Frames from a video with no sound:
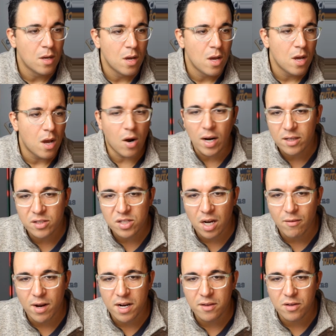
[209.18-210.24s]
All right, let's get
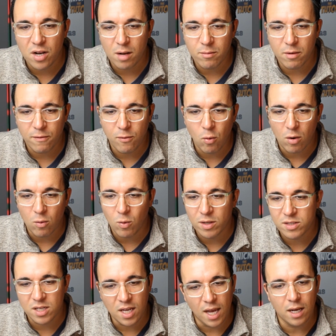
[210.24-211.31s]
right into number four.
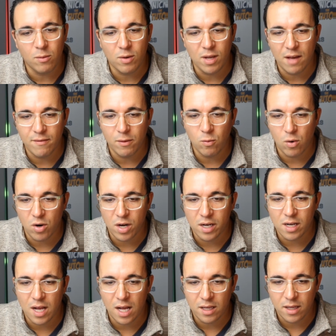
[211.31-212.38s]
Once again, we have a word in
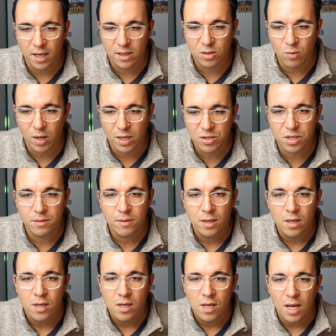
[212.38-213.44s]
context question.
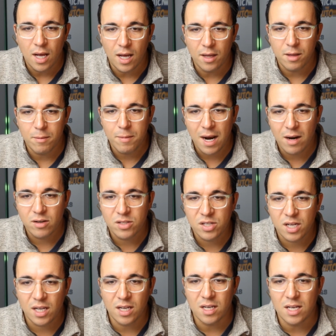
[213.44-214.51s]
Uh, the
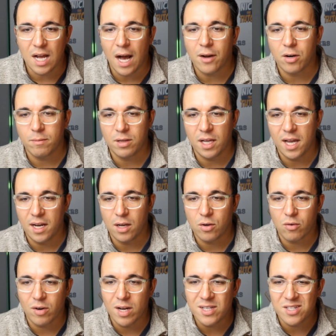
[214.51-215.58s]
parasitic dodder plant
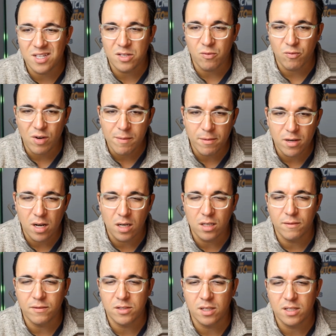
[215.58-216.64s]
increases its
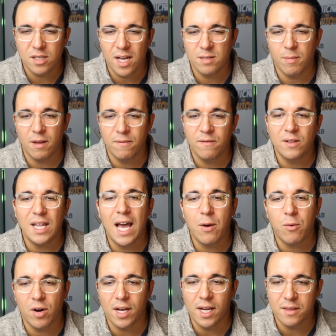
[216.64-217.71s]
reproductive success by
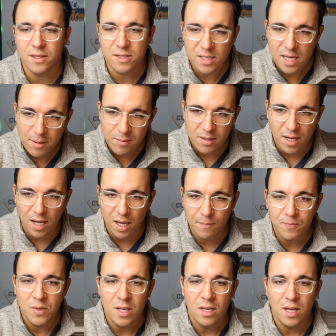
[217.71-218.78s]
flowering at the same time
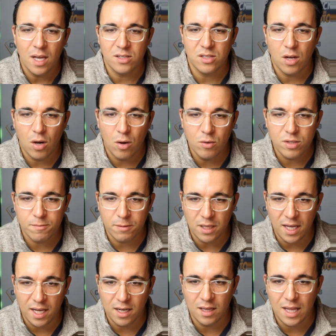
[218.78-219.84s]
as the host
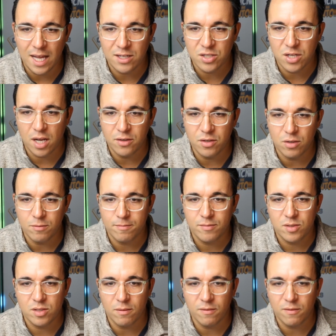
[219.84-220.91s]
plant it latched onto.
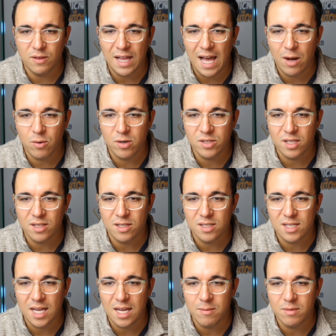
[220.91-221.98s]
So it flowers at the
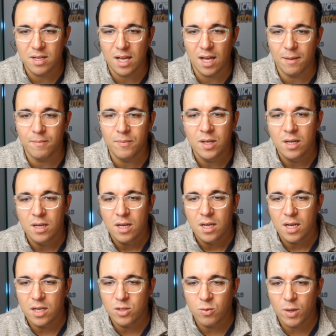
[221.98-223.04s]
same time.
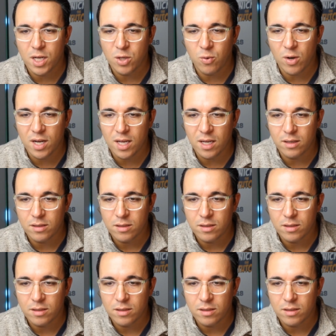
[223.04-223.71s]
In 2020,